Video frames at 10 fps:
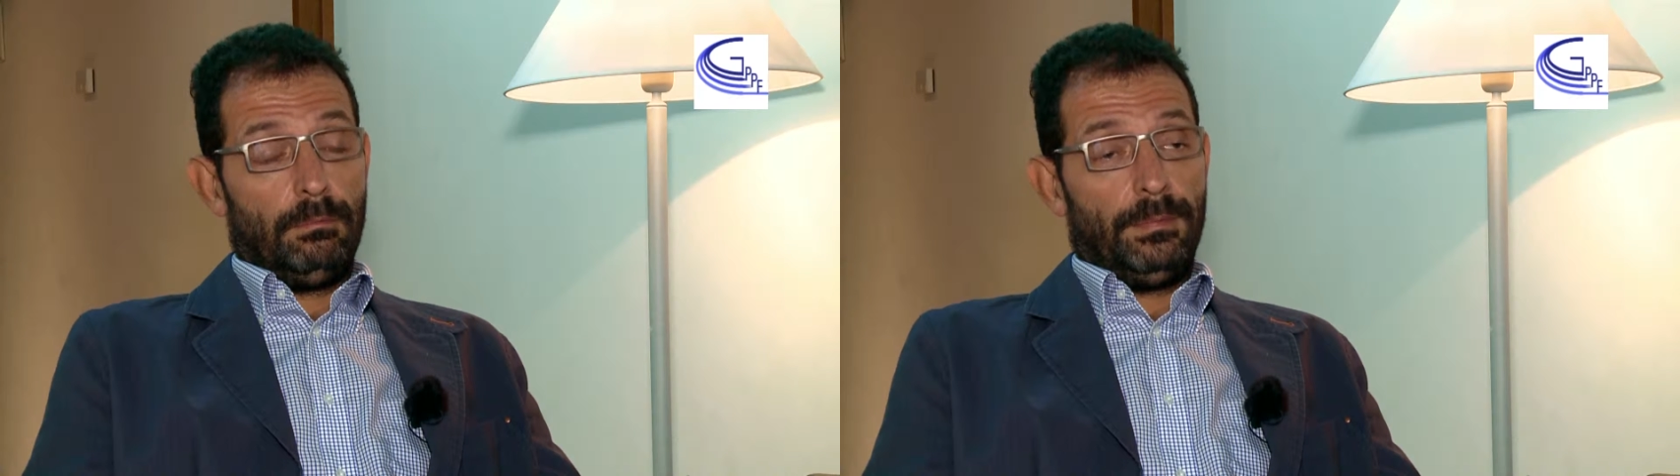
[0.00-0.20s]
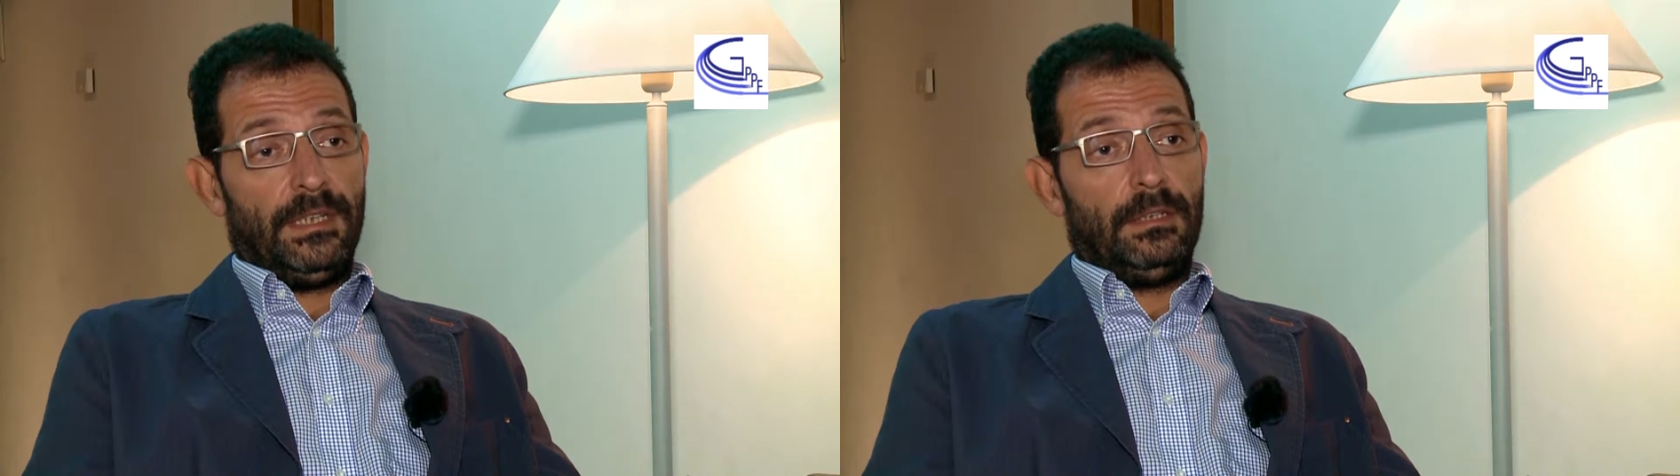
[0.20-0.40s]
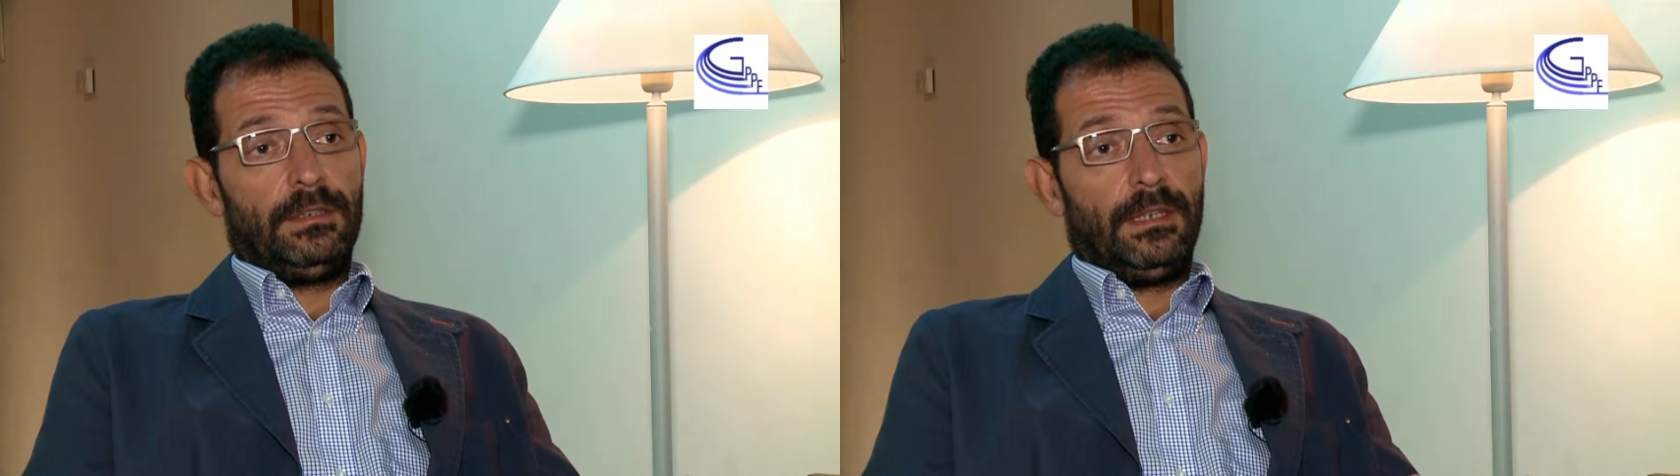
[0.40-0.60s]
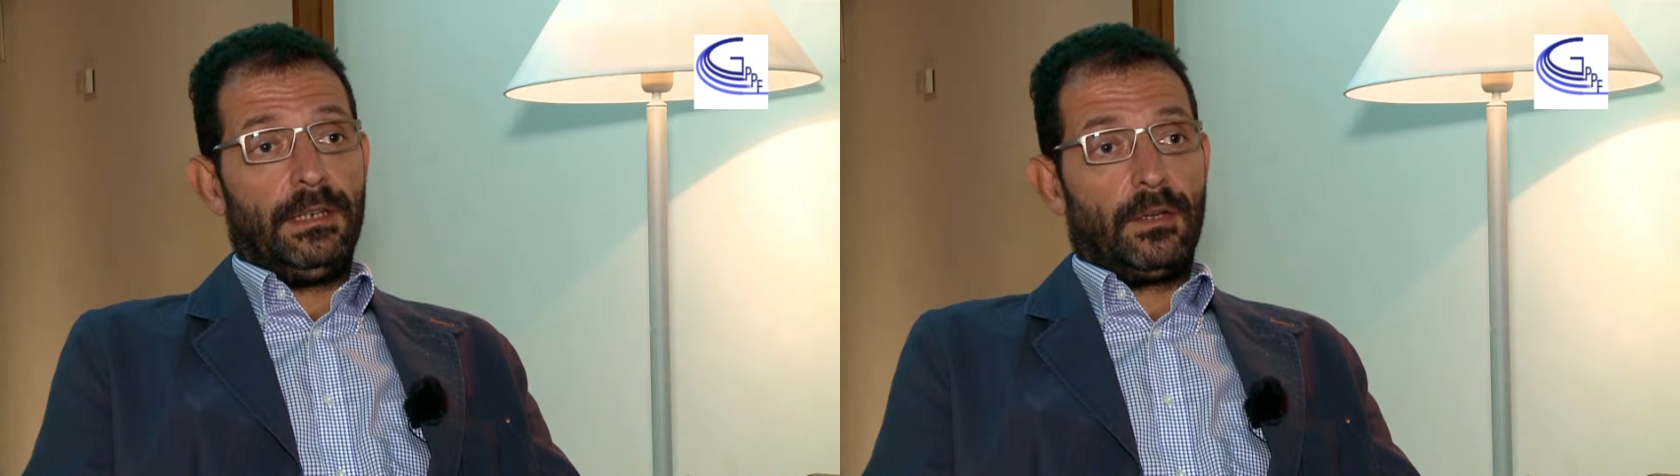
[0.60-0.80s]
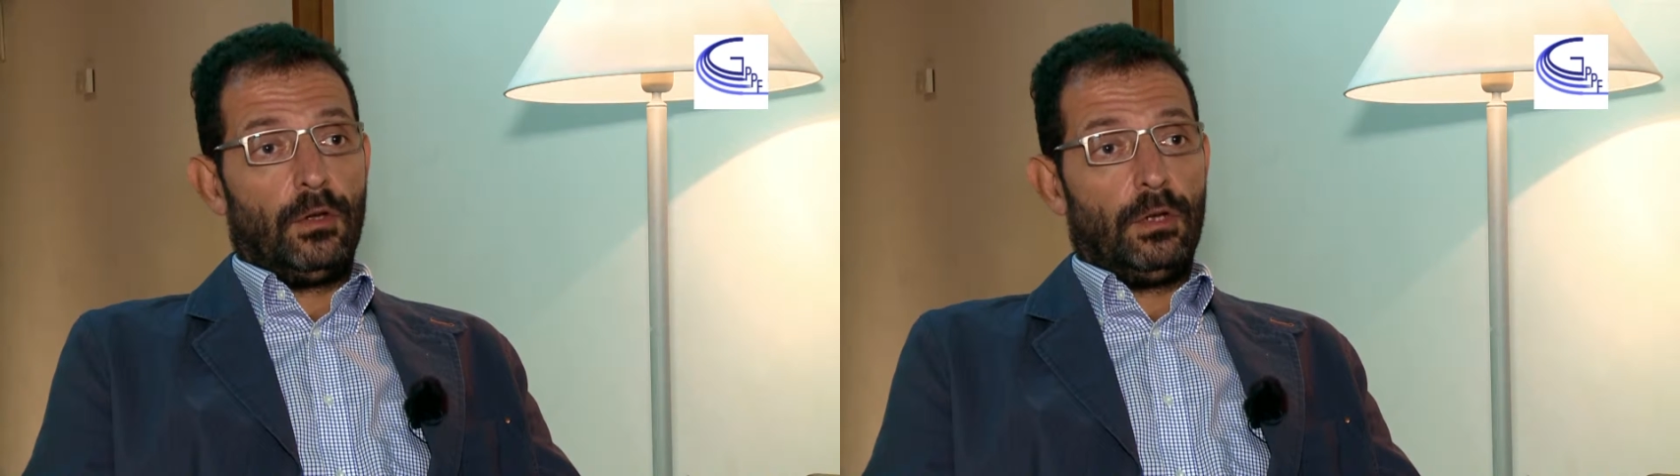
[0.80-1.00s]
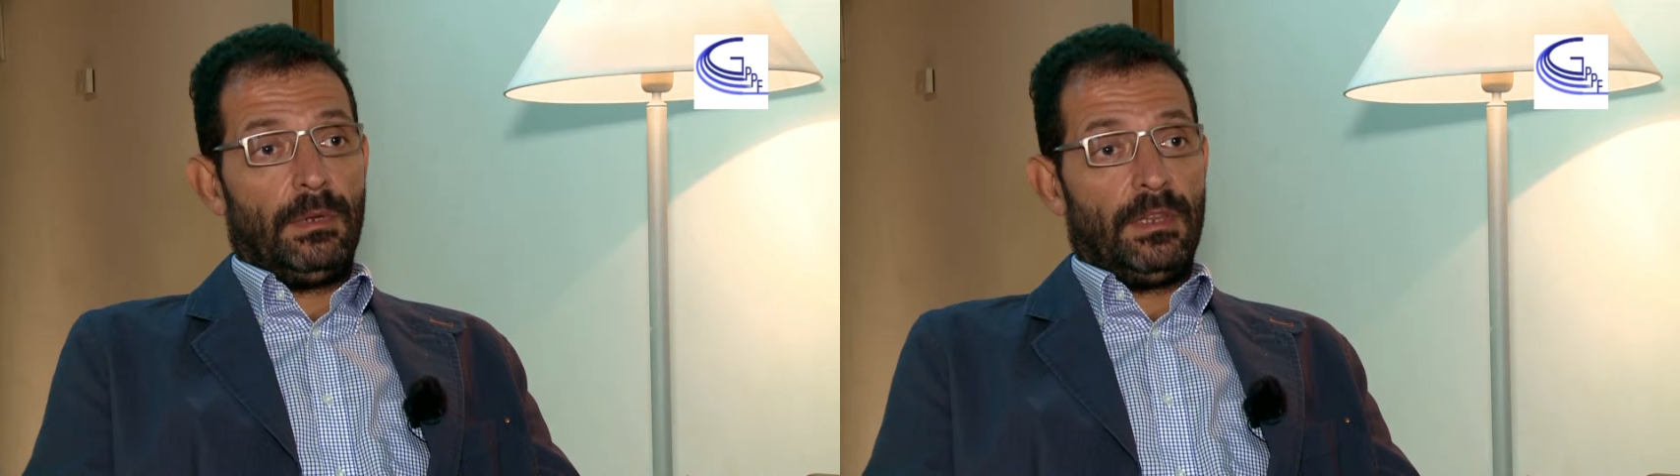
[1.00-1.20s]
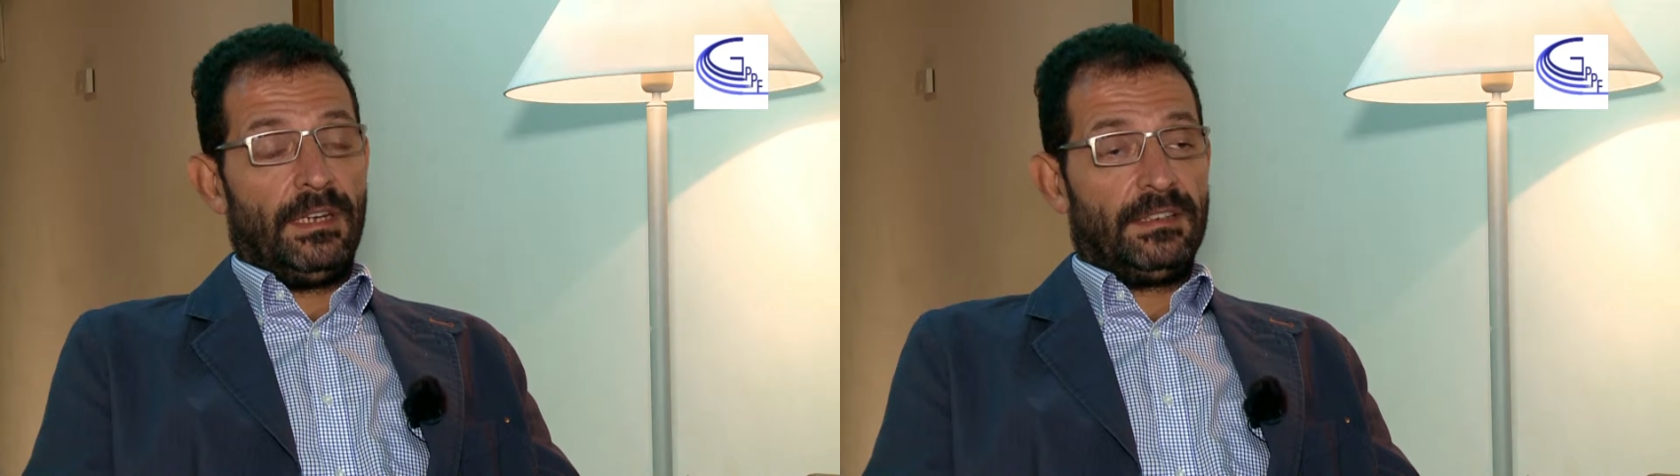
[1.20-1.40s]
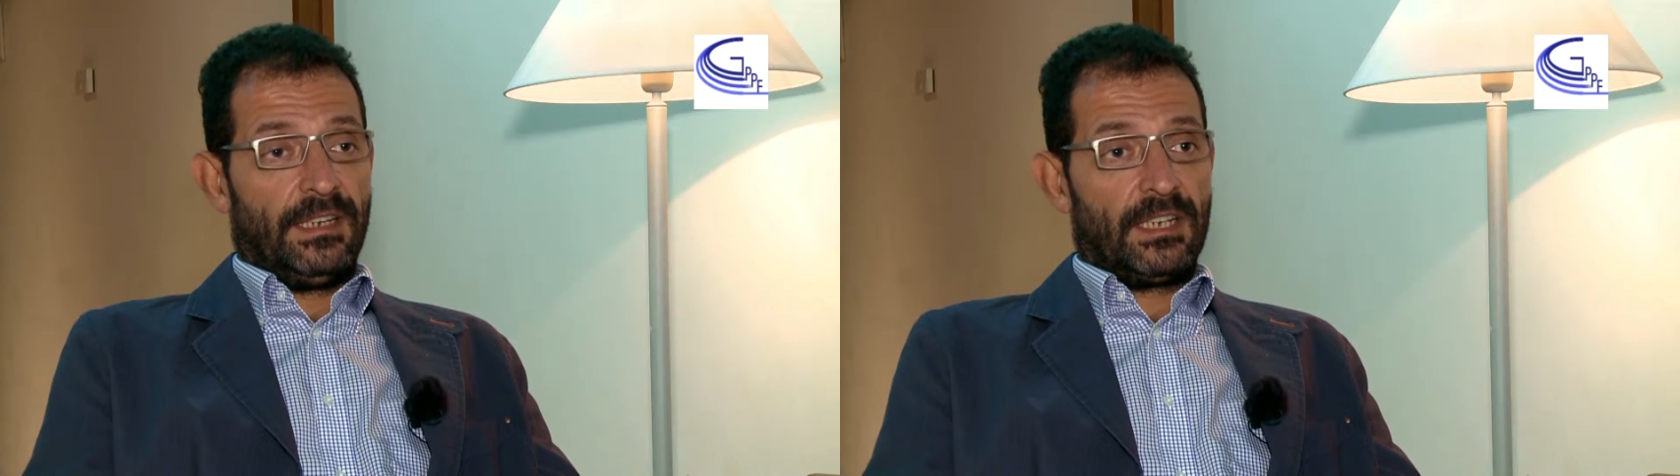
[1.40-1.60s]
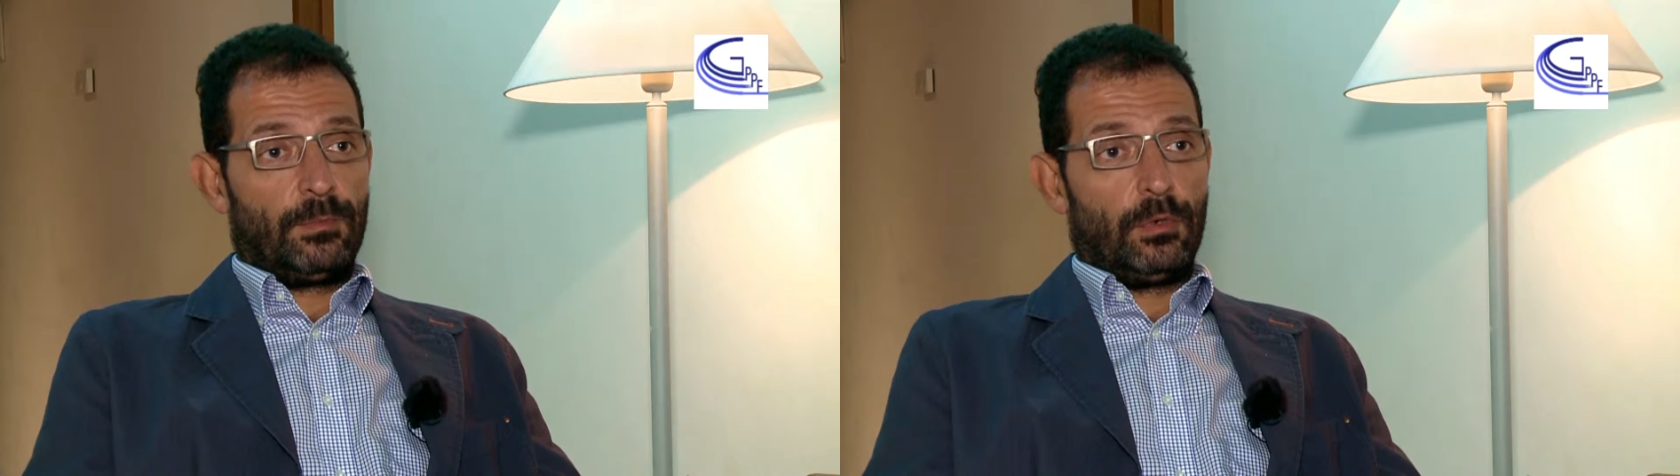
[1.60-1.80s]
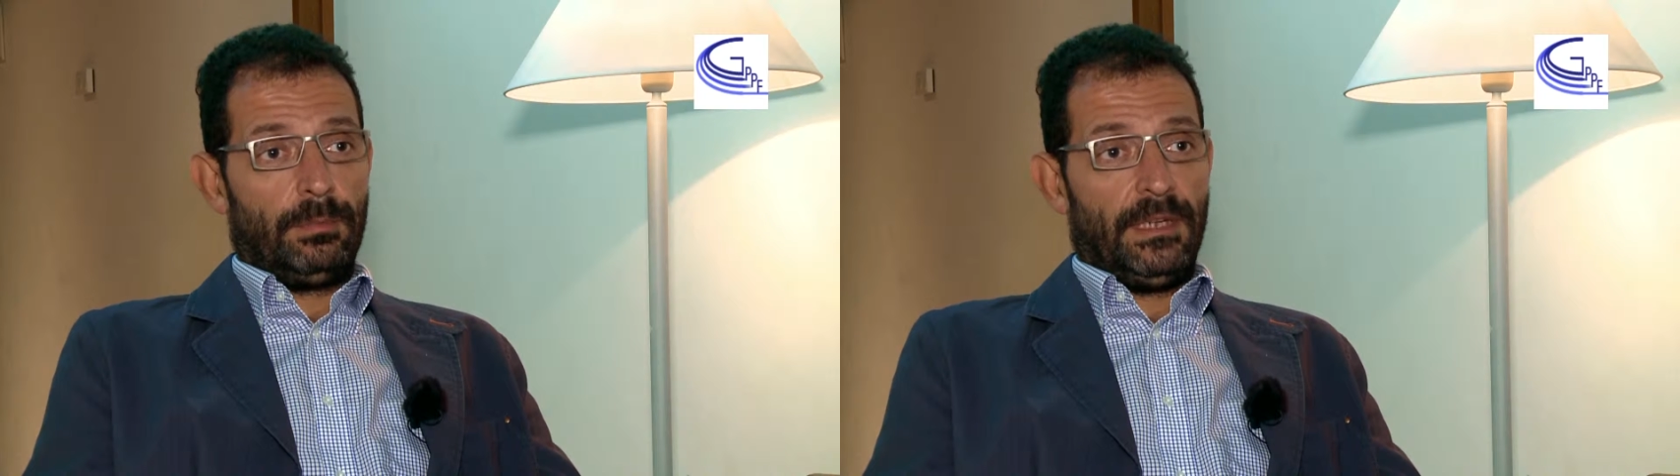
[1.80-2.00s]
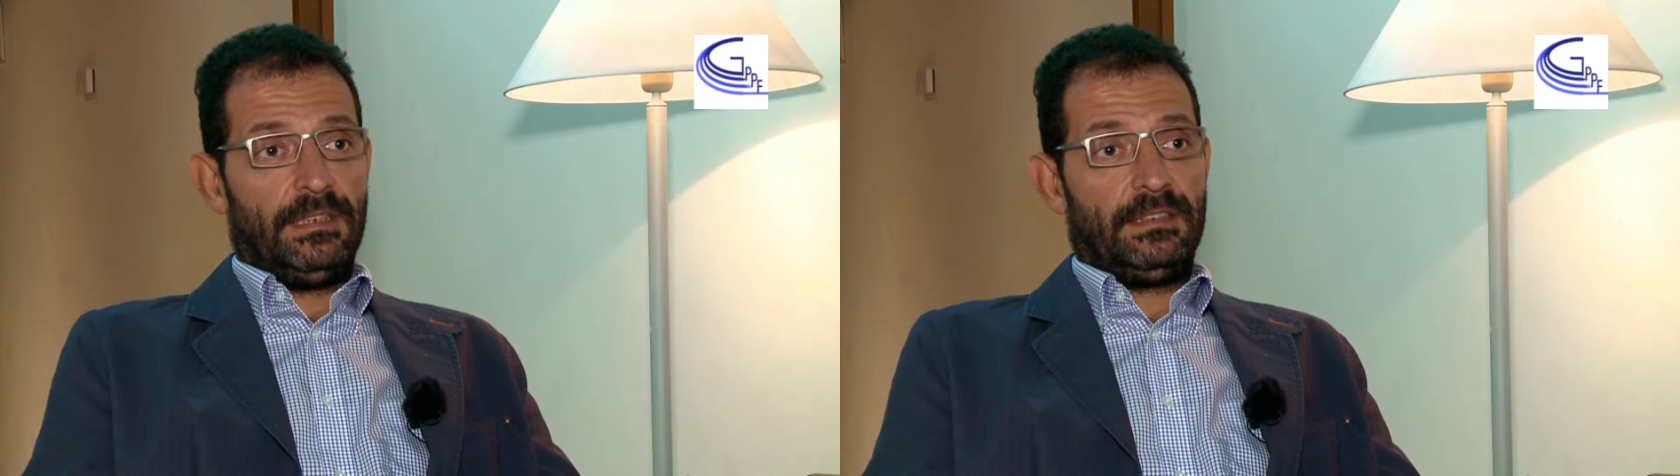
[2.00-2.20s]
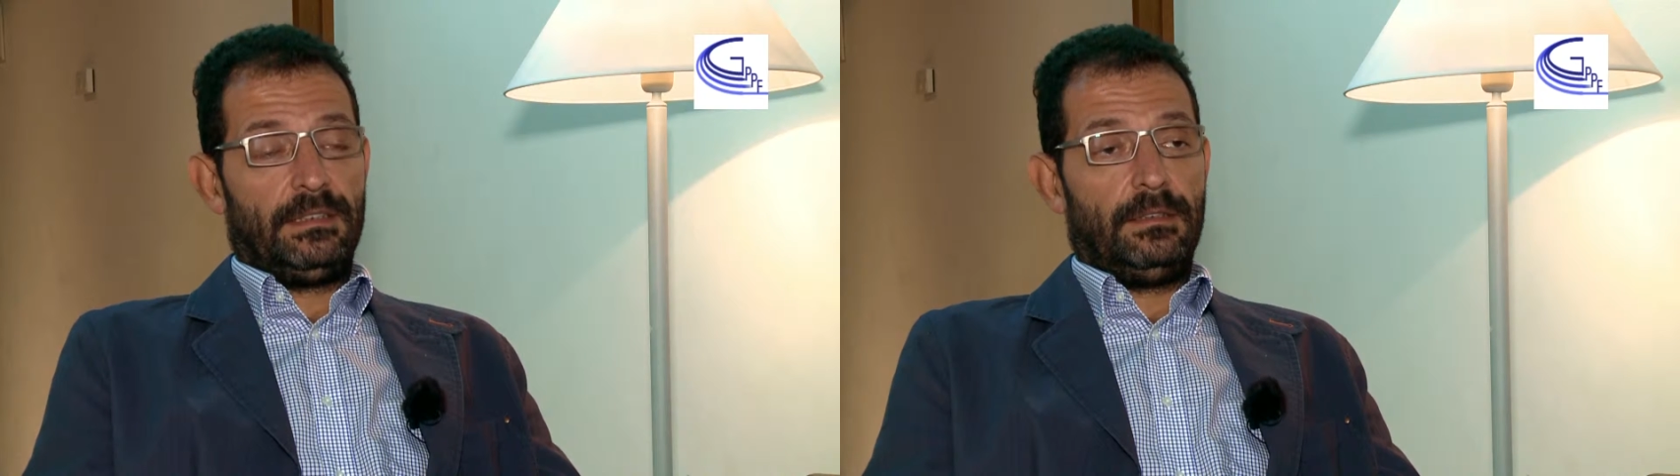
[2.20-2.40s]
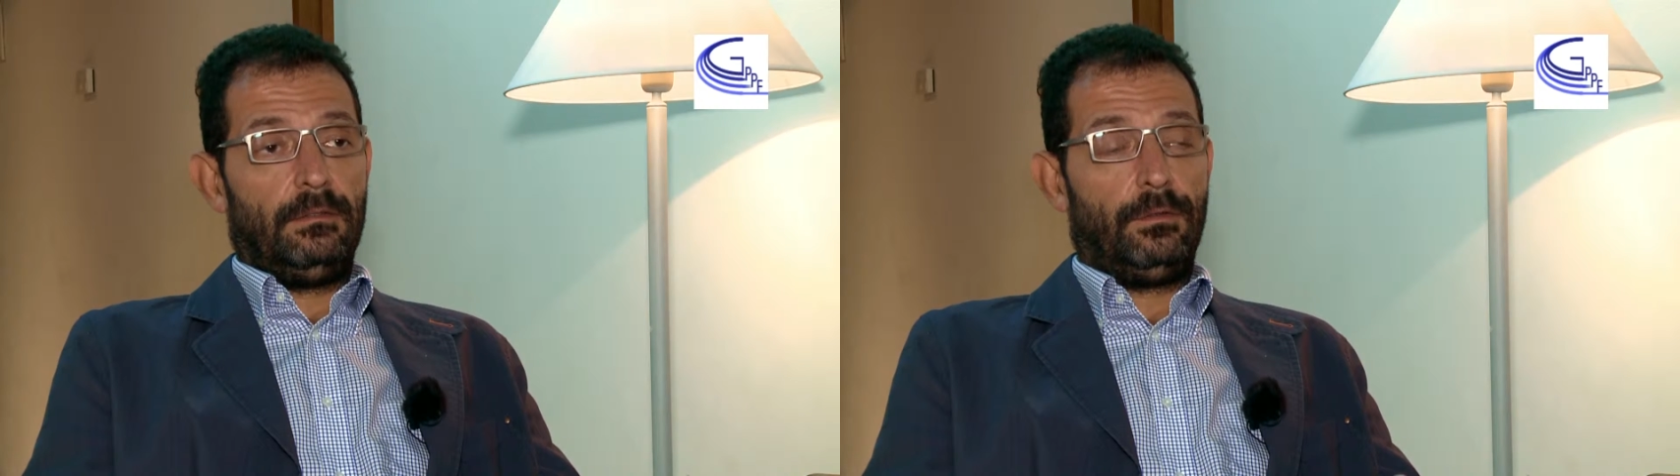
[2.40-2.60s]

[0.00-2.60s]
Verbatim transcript: build an economy that is export based,